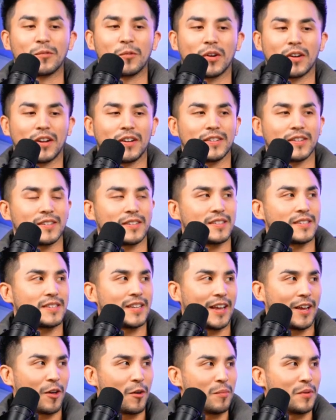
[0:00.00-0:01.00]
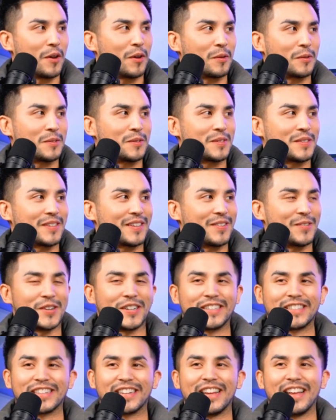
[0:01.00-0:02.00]
work on tailbones,
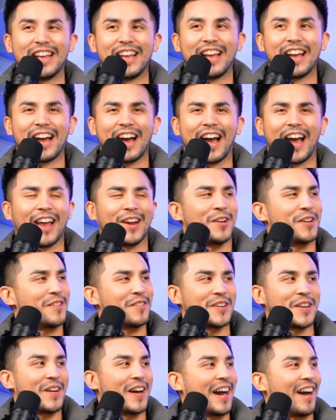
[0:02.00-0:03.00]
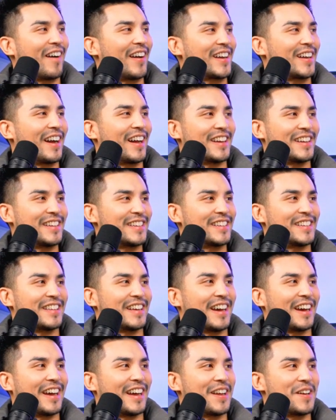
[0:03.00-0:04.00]
which I don't even know how I got into
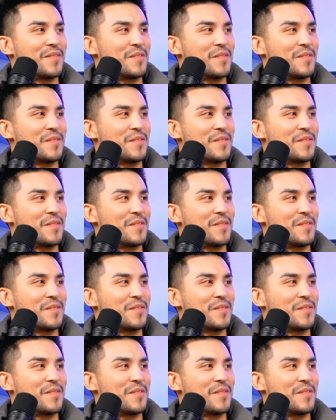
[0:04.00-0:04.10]
that.